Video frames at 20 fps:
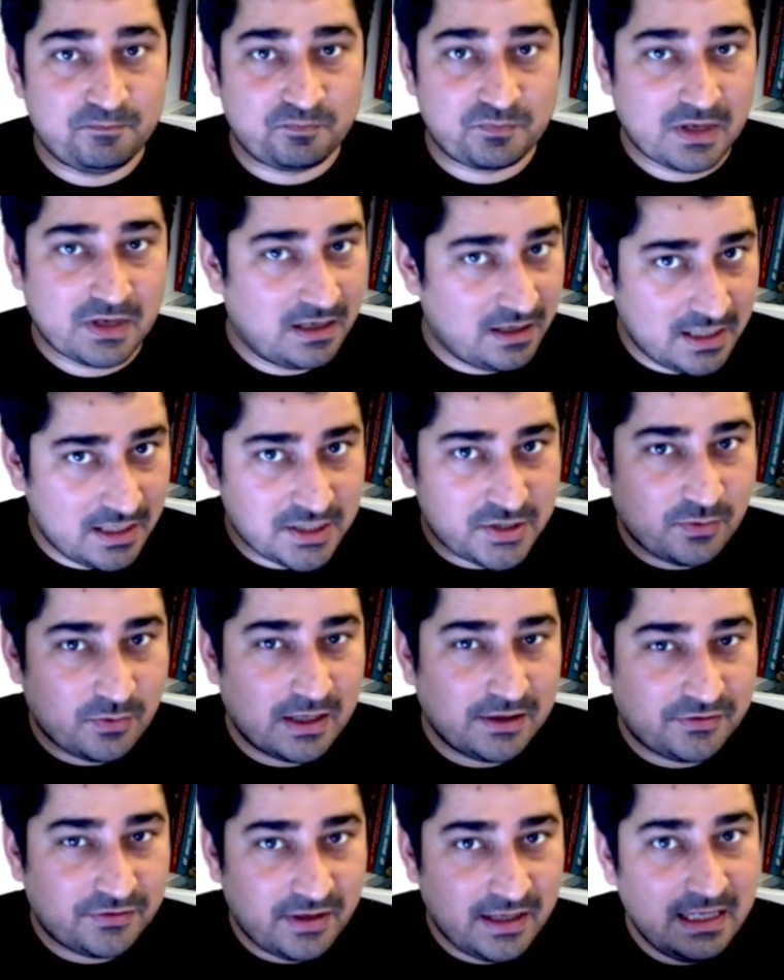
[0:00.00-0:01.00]
List
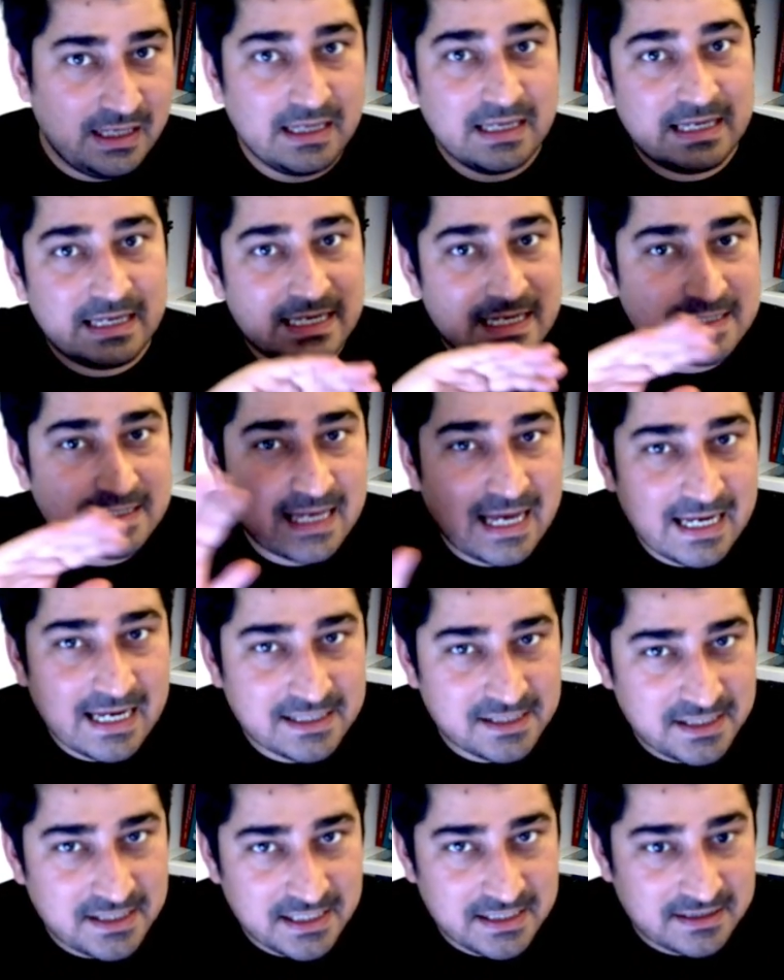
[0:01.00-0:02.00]
13 is as
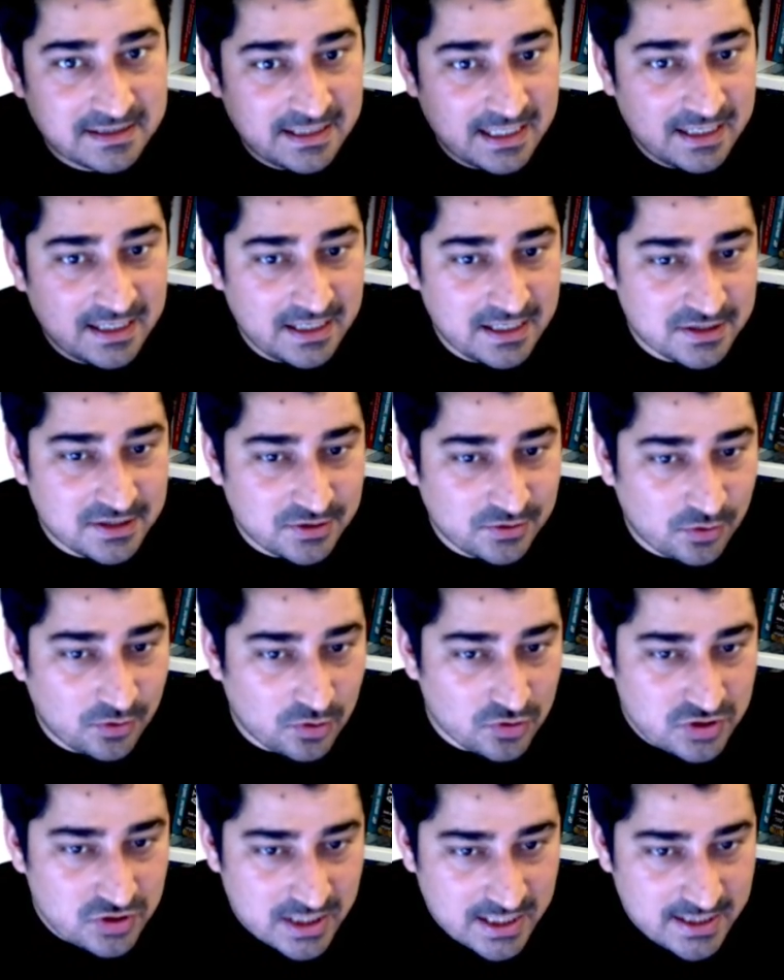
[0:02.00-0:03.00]
it is. There is no
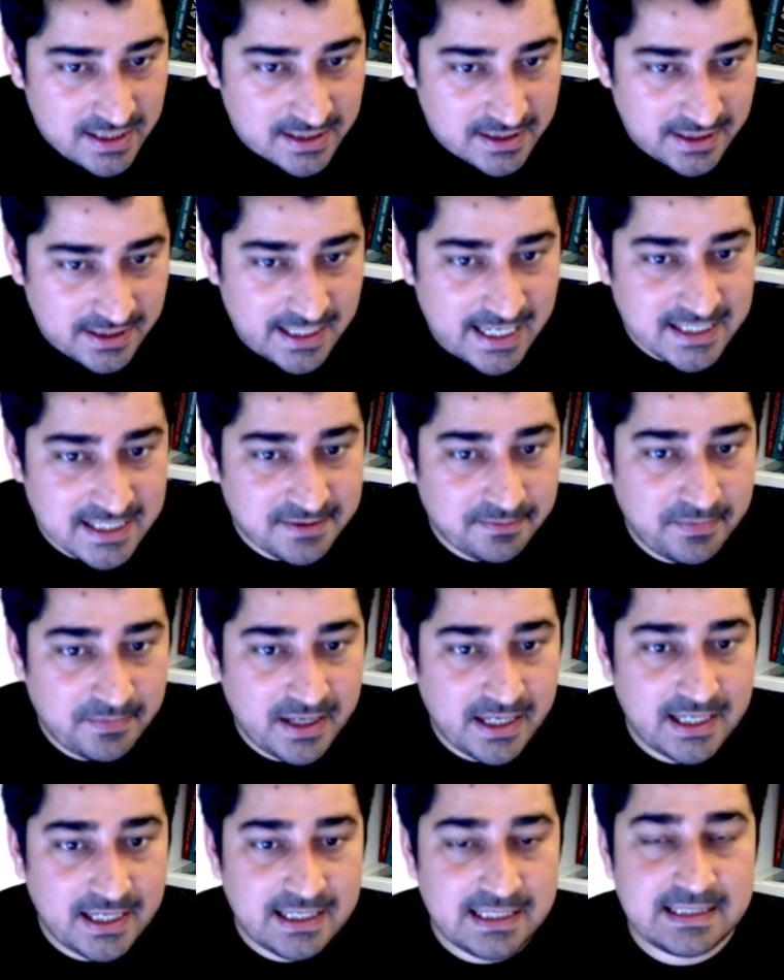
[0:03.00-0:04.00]
changes it has made
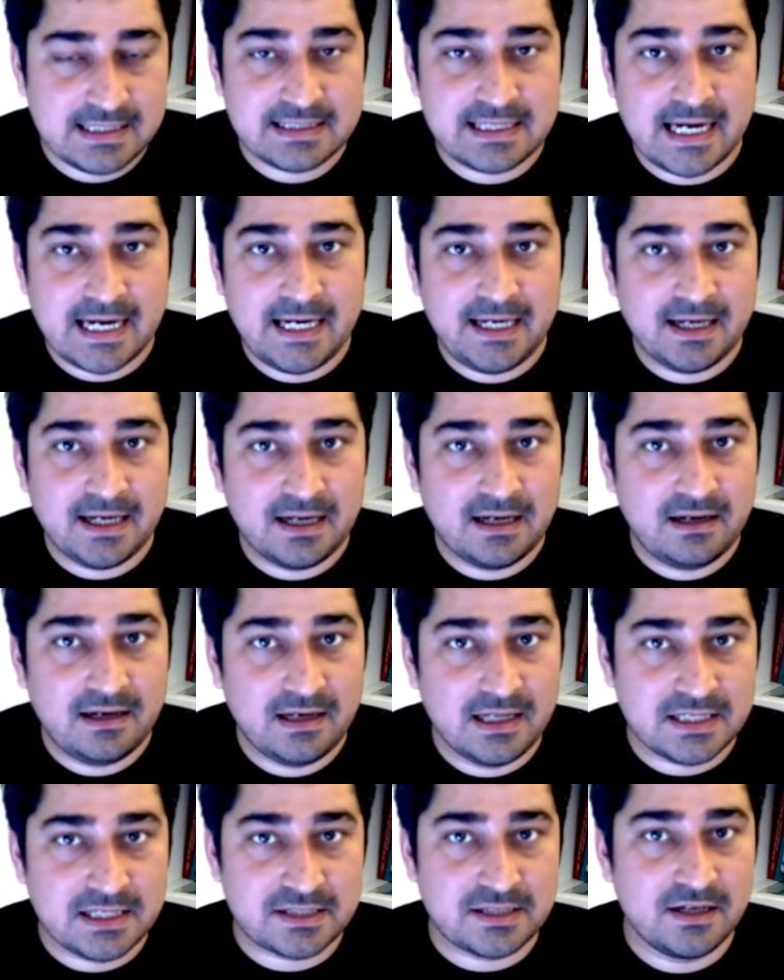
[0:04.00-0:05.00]
inside a
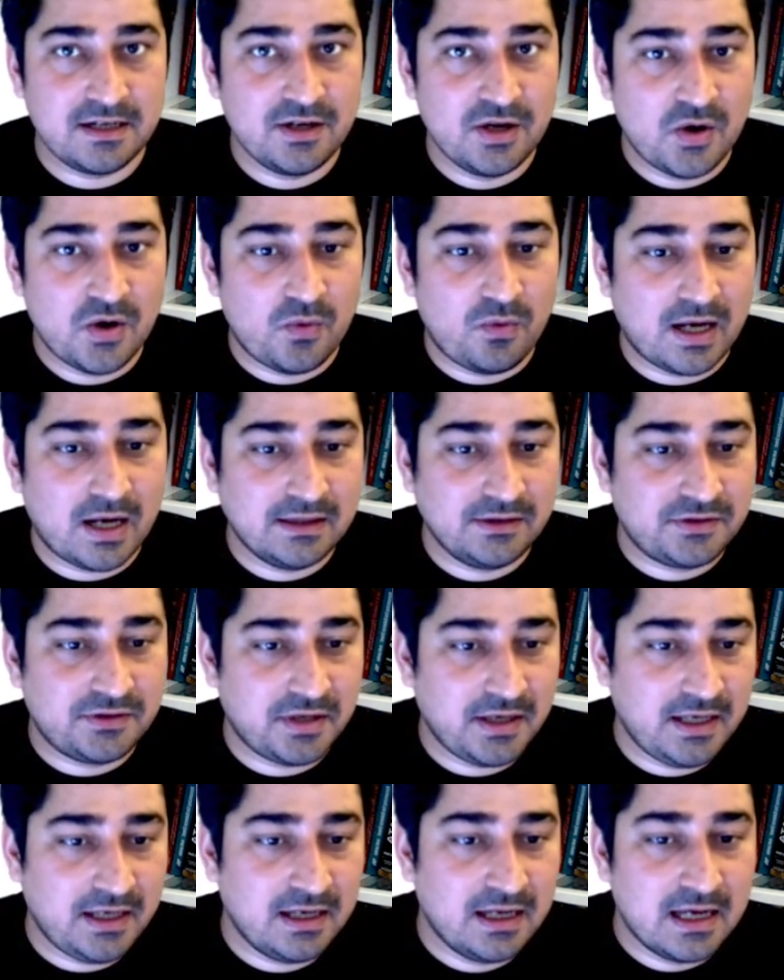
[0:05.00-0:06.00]
list
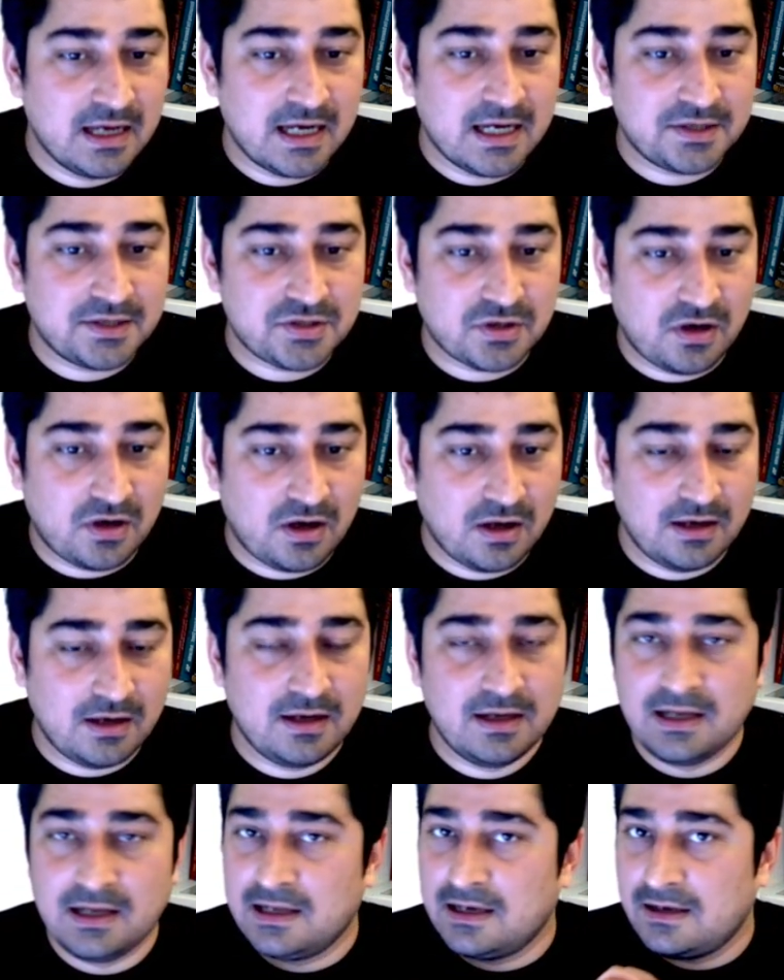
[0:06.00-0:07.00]
13 at all.
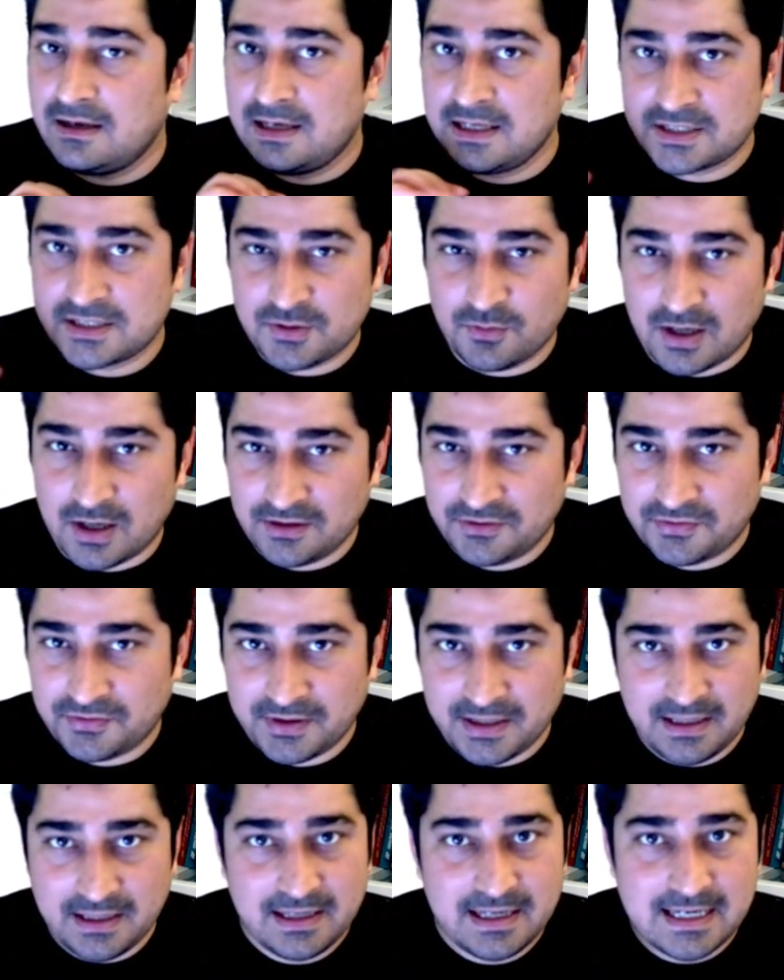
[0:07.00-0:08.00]
List
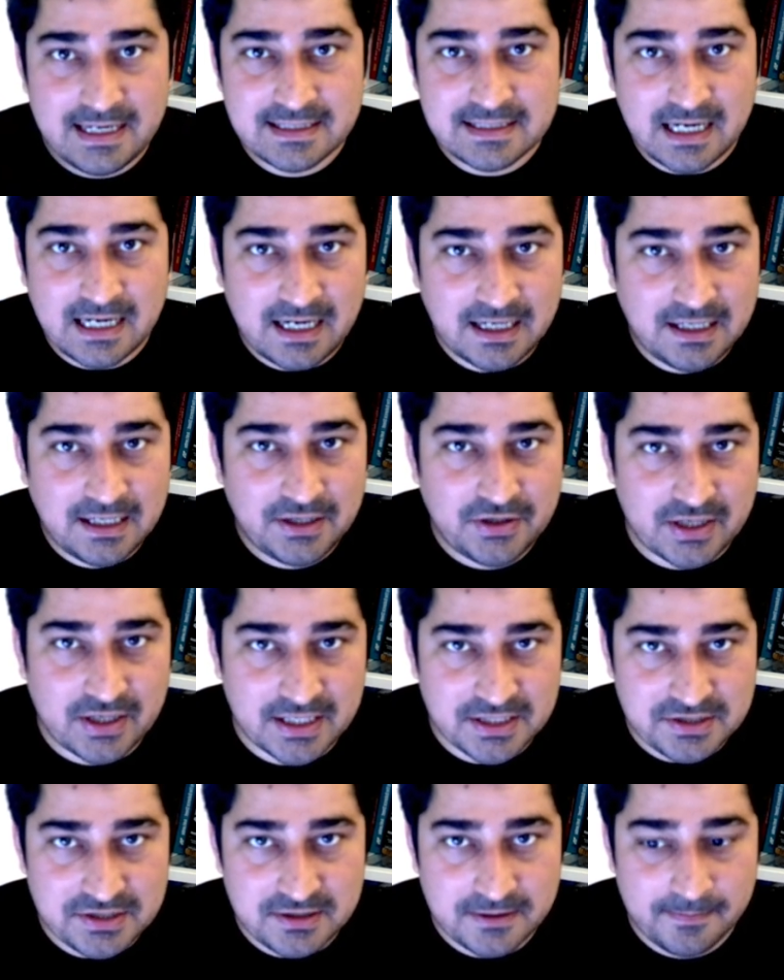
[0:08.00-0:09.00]
13 is
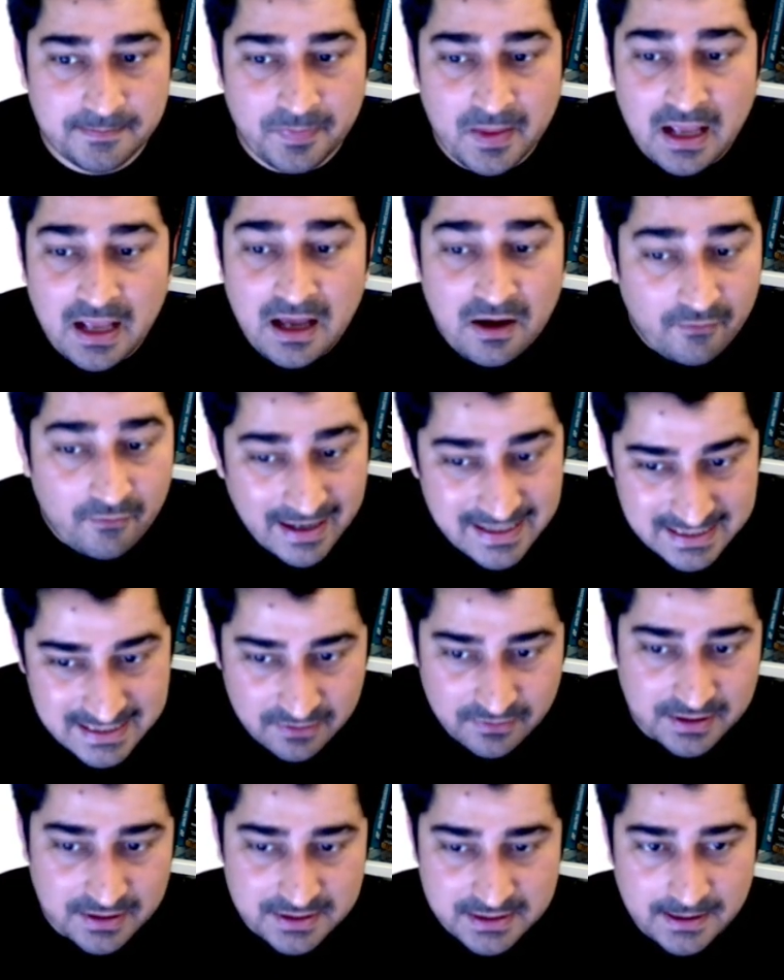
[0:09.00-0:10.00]
untouched. Vice
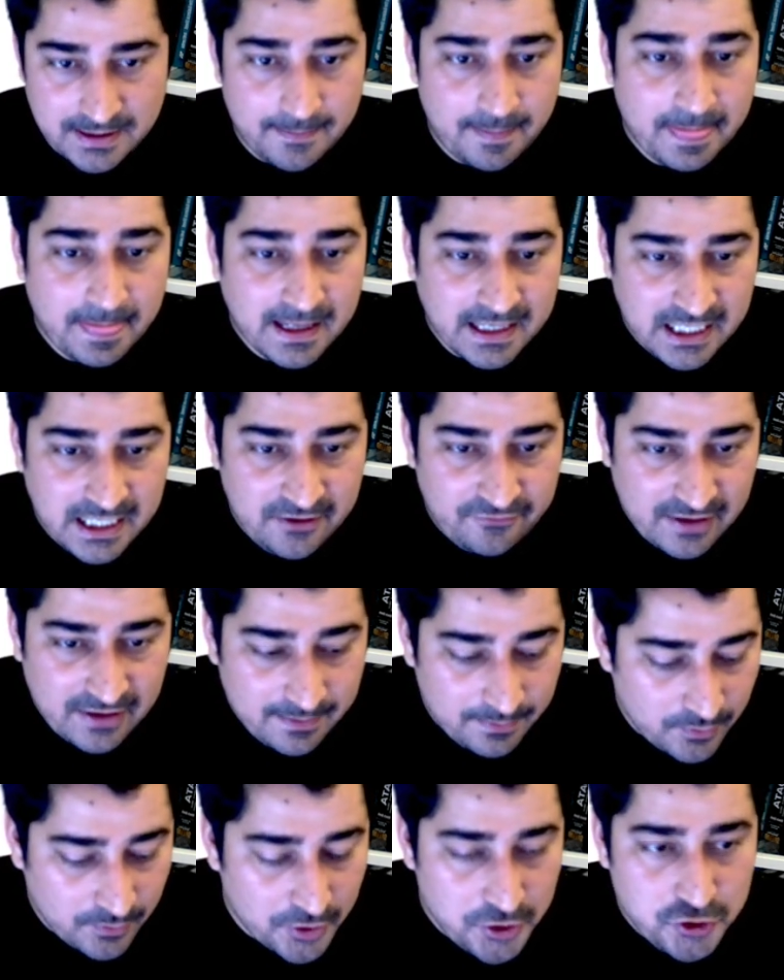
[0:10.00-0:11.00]
versa. If I'm
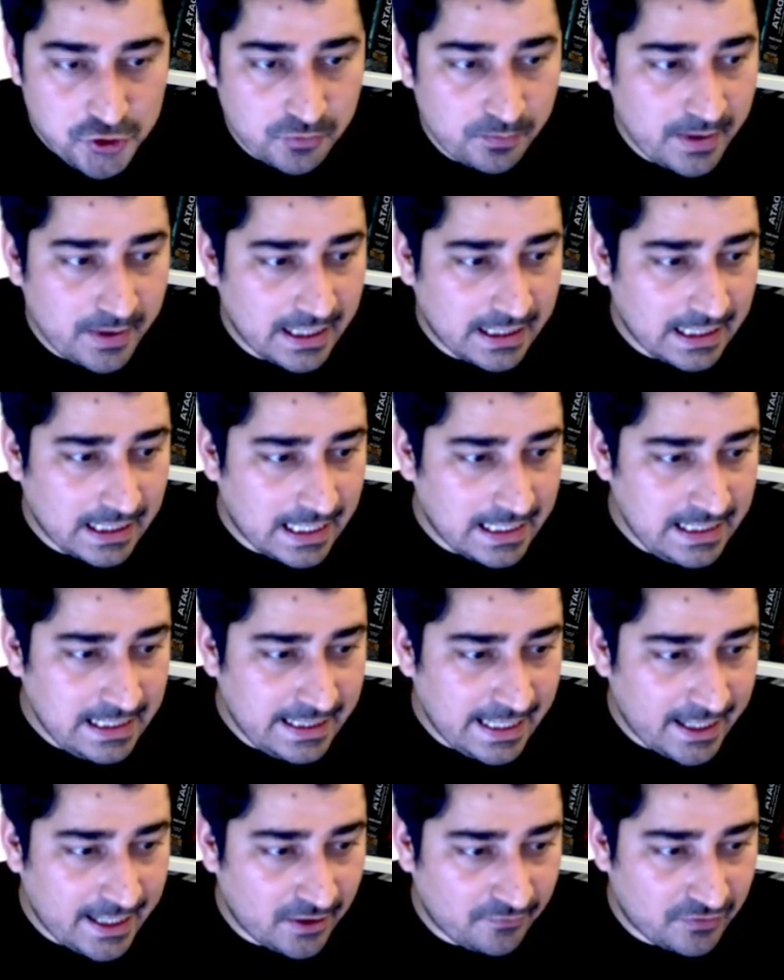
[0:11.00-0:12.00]
going to make any
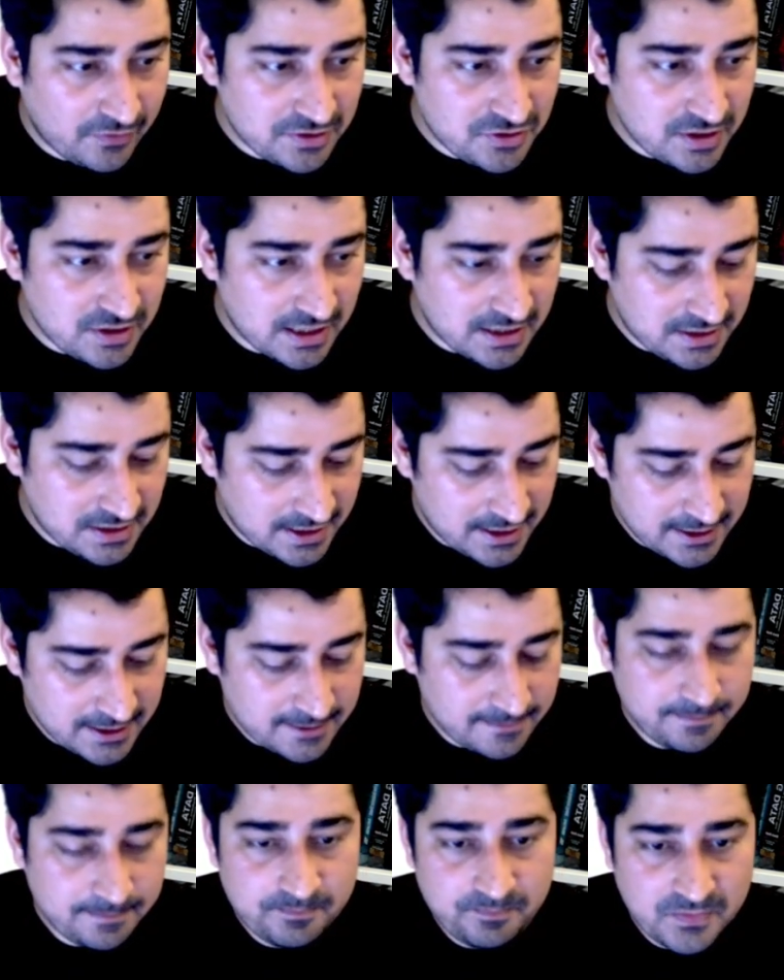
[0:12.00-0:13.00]
kind of a changes,
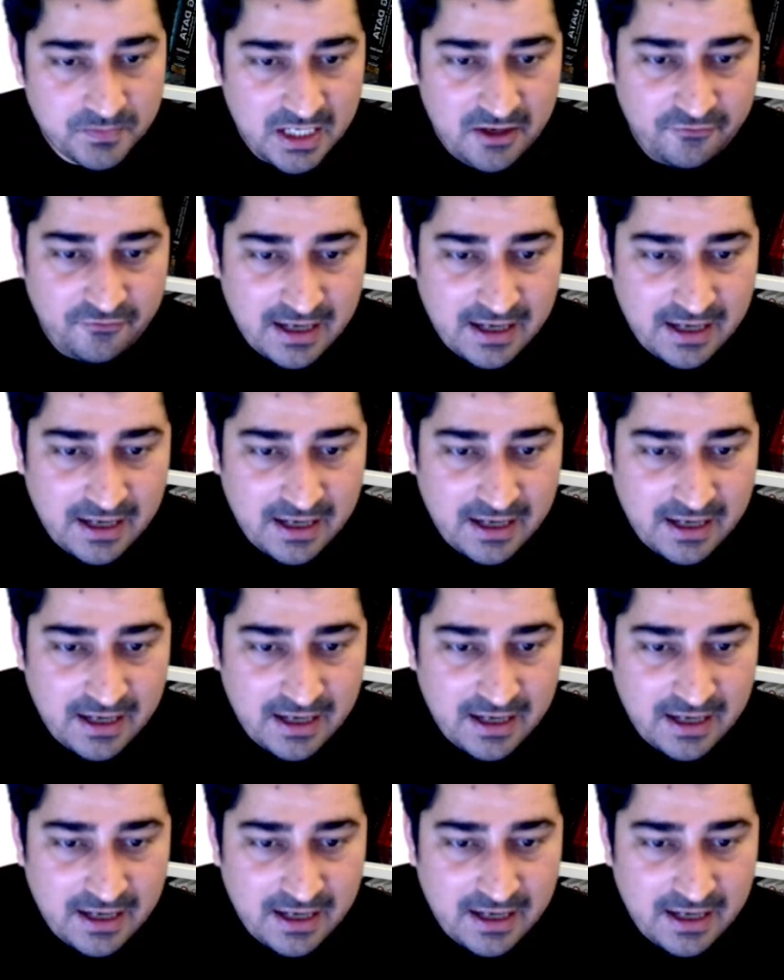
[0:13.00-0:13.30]
in